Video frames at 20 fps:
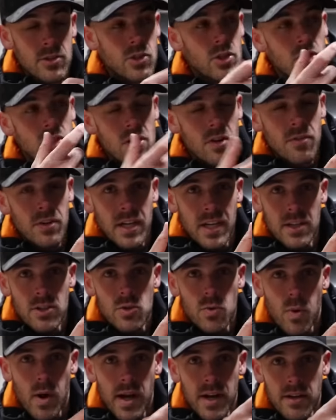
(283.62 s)
It's just over an
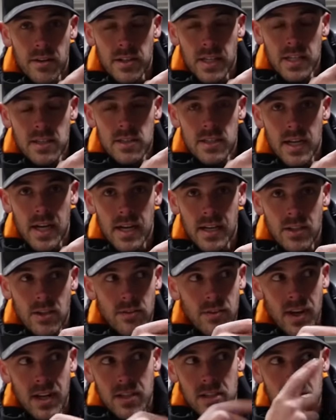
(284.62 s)
inch wide on the inside and
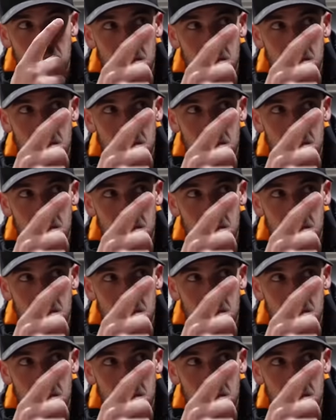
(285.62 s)
you've got a